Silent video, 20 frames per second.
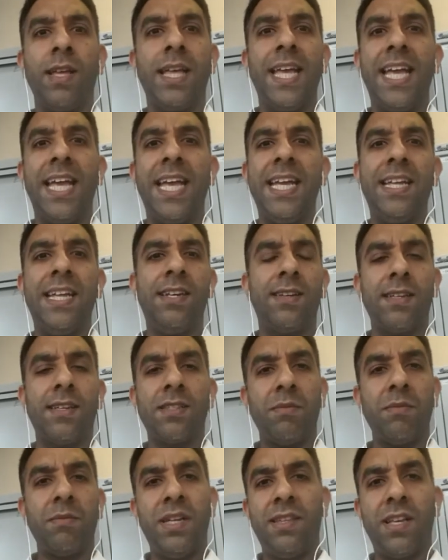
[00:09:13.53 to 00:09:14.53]
It
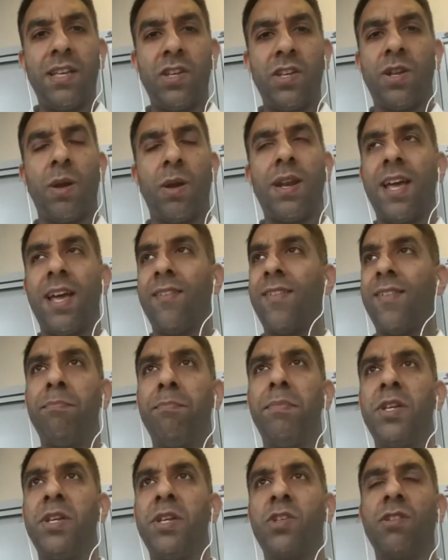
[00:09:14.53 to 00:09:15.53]
doesn't mean that you don't have
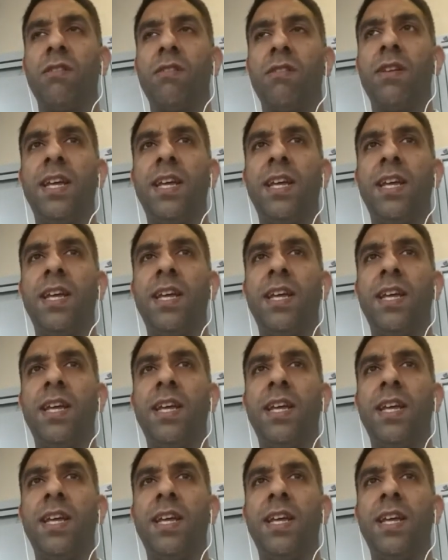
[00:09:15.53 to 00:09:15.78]
ambition.